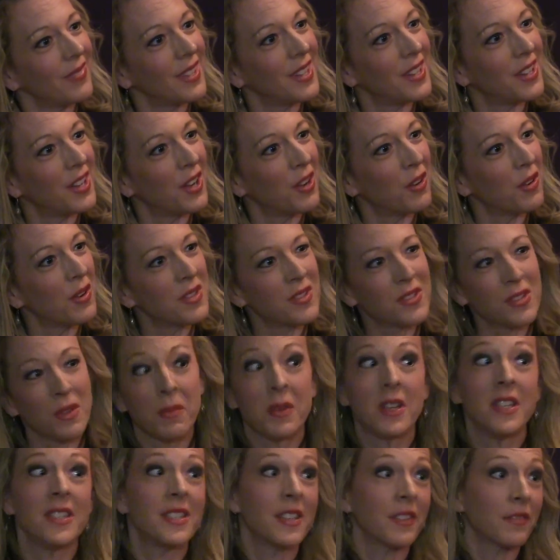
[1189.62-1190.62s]
you know, in so
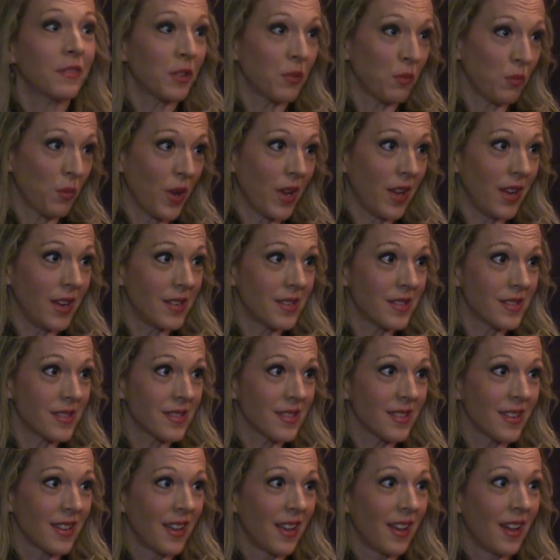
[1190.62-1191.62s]
many different
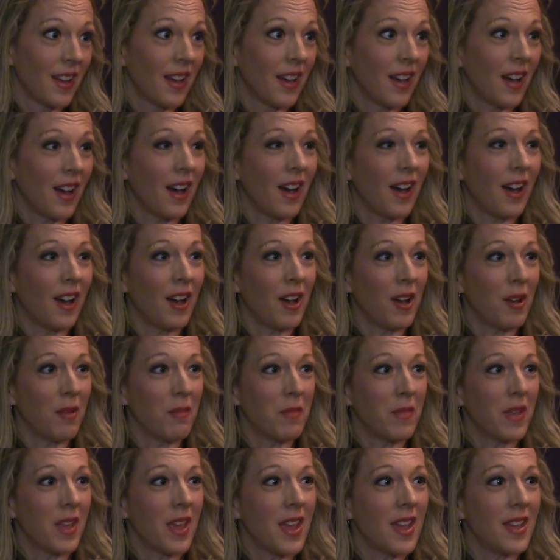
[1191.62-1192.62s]
ways.
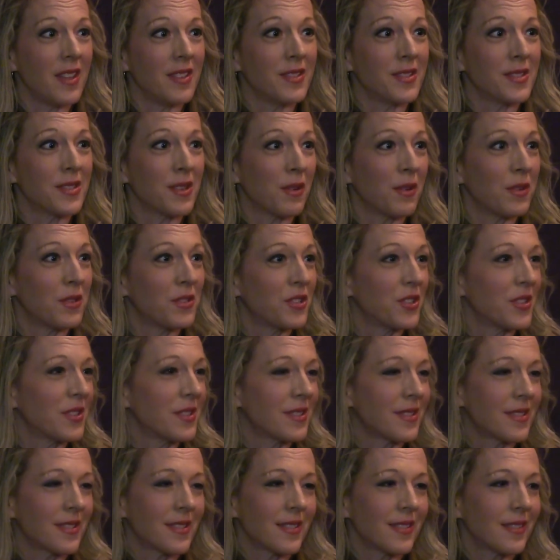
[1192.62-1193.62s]
And so it
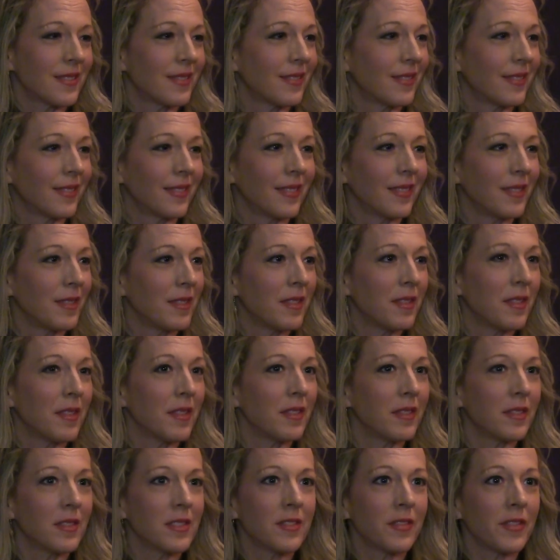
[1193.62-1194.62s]
just
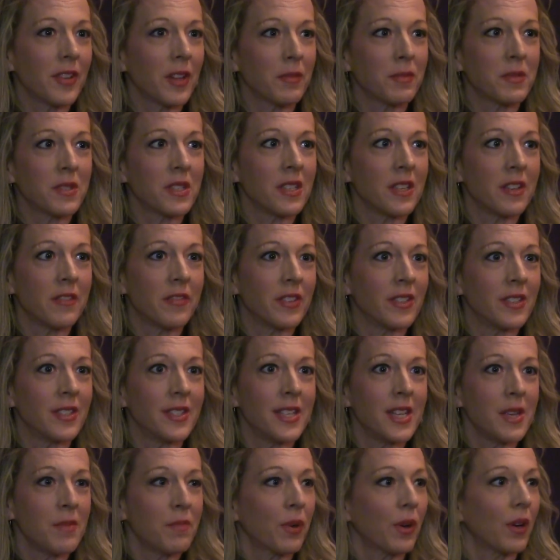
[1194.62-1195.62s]
developed an even
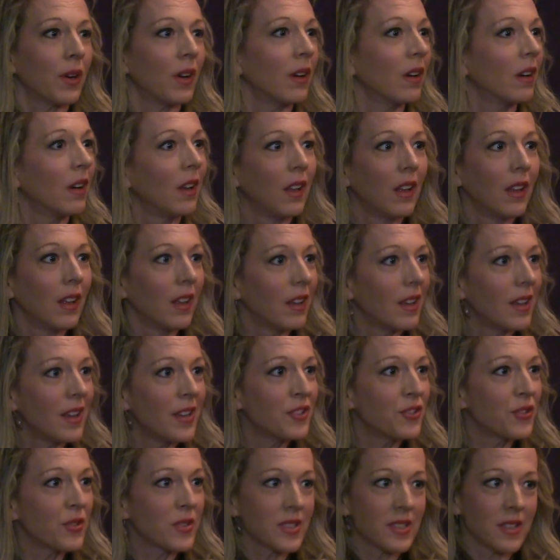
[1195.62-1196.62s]
deeper
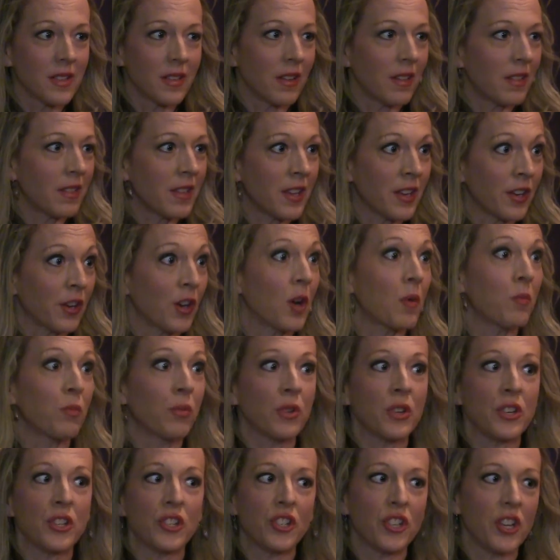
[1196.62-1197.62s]
interest in the theater,
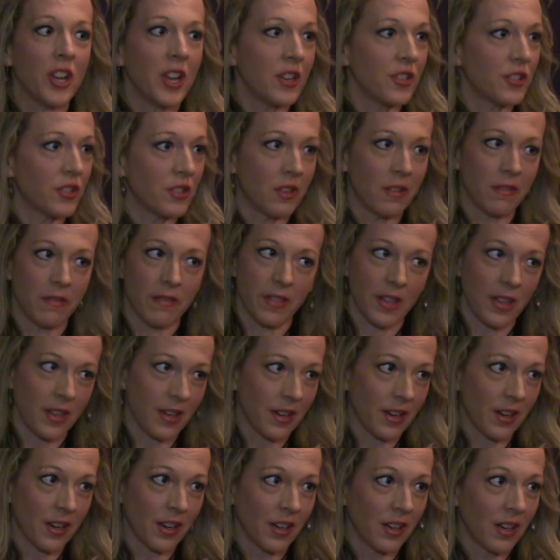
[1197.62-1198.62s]
appreciation of
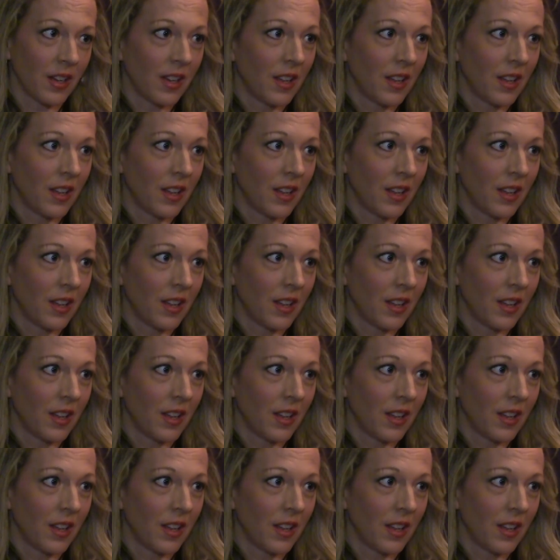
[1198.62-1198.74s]
theater,